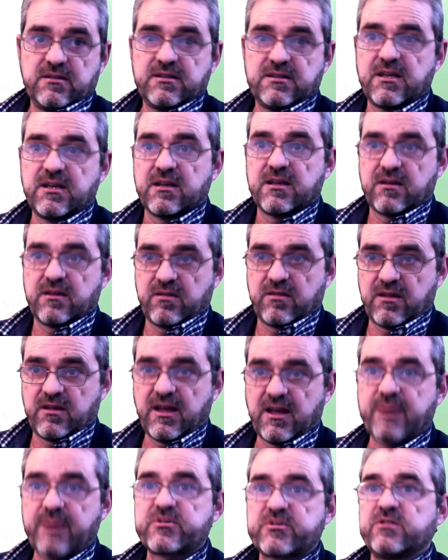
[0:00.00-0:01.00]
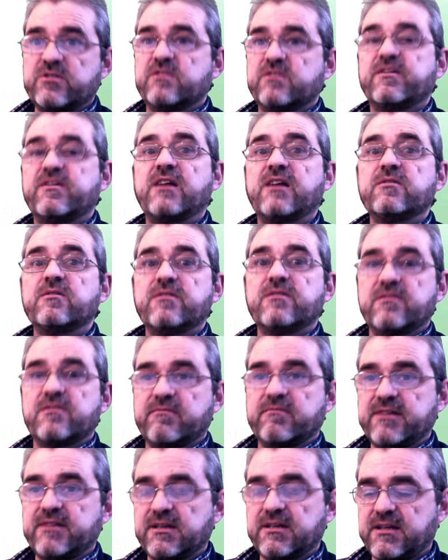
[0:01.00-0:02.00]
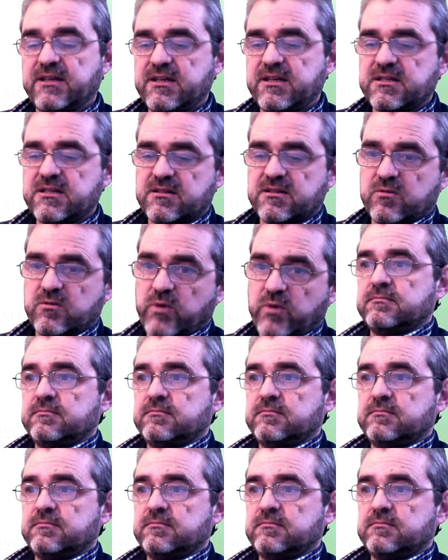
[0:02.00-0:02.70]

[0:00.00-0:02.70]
taking the absolute value in the real case.